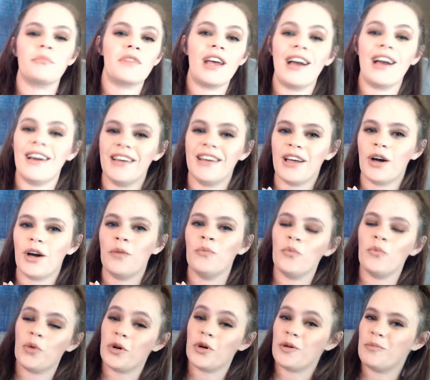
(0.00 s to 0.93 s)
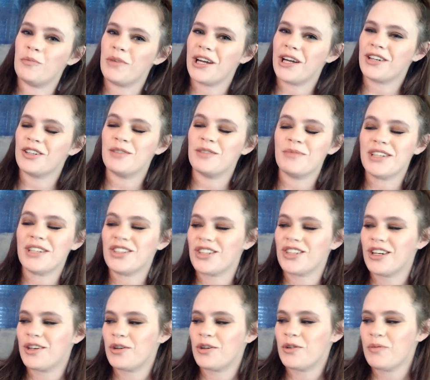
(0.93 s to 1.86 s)
Hey y'all, welcome back to my
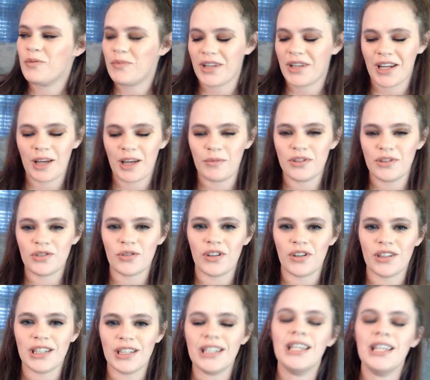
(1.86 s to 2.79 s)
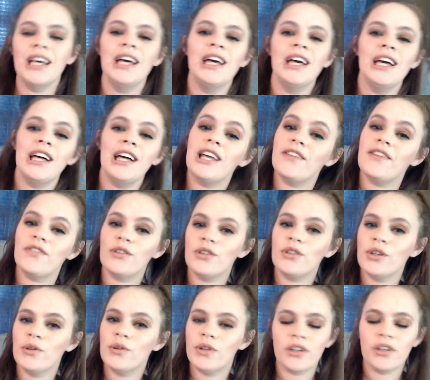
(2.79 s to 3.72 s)
channel. My name is Ronnie, and if you're
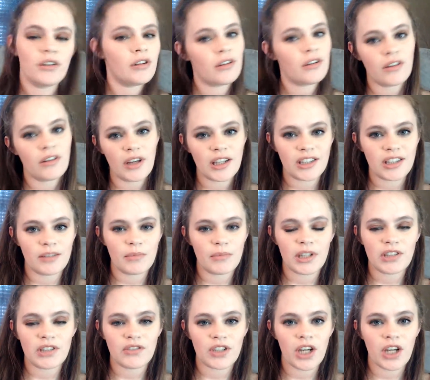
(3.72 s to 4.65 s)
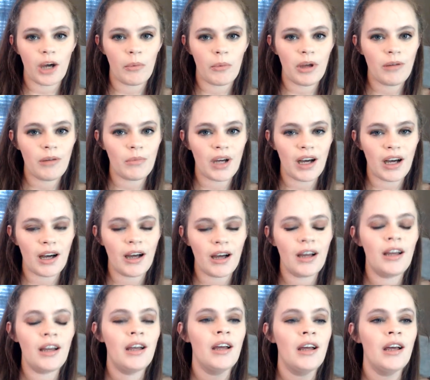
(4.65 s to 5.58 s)
new here, thanks so much for coming by.
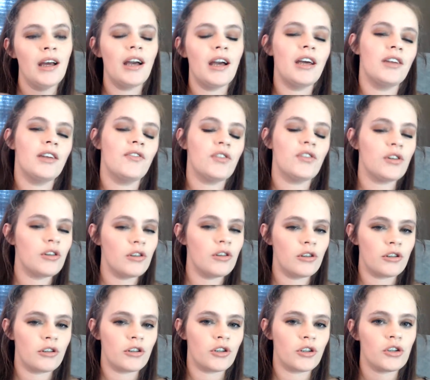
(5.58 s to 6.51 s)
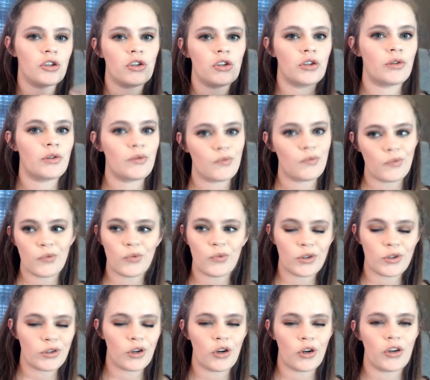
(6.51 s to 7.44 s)
And if you're
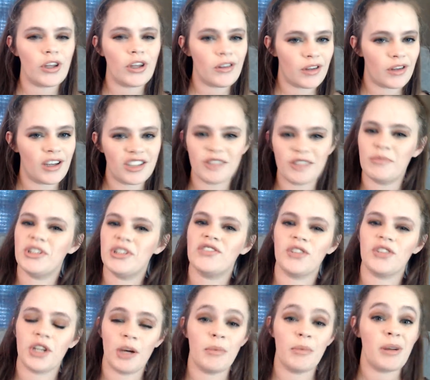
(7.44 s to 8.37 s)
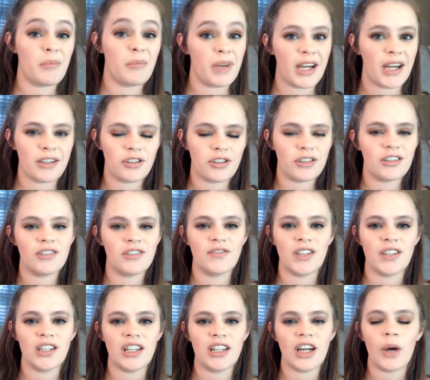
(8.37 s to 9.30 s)
returning, thanks so much for coming back to this
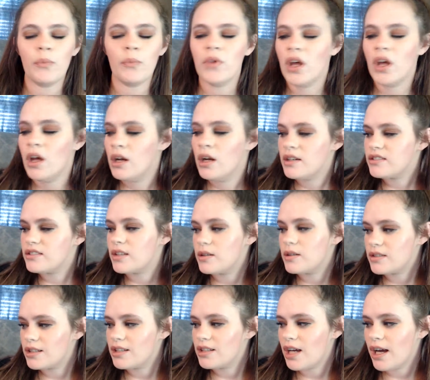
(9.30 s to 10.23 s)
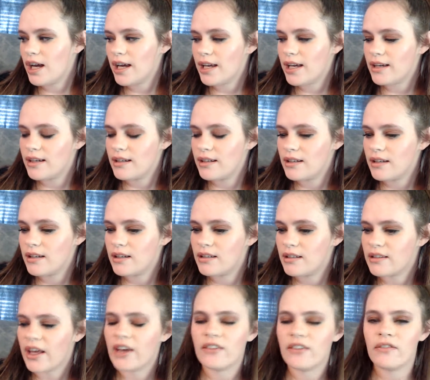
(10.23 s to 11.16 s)
video. So today is
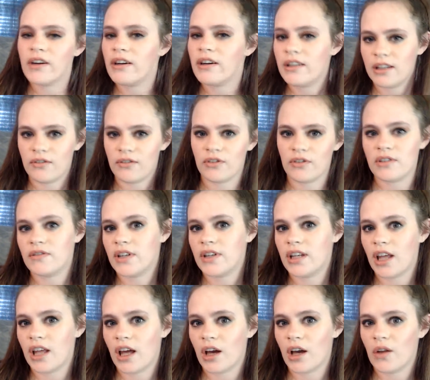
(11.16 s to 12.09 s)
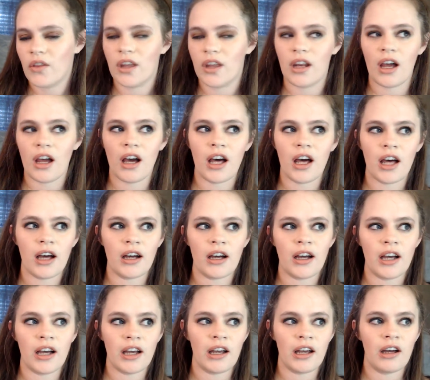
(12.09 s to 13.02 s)
a very different video than I
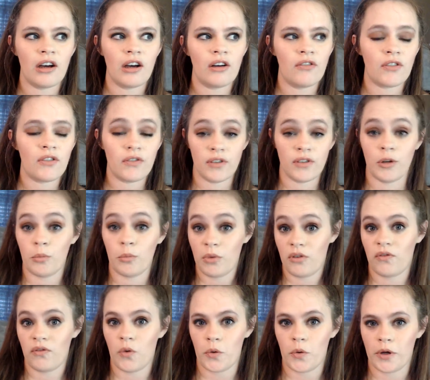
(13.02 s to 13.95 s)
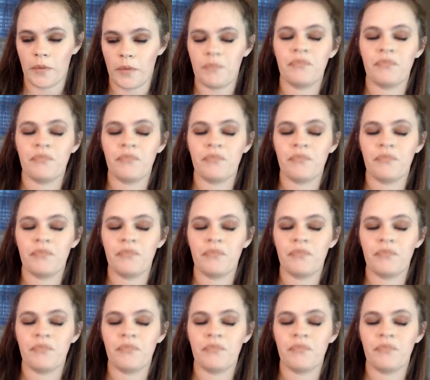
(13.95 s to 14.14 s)
have filmed before.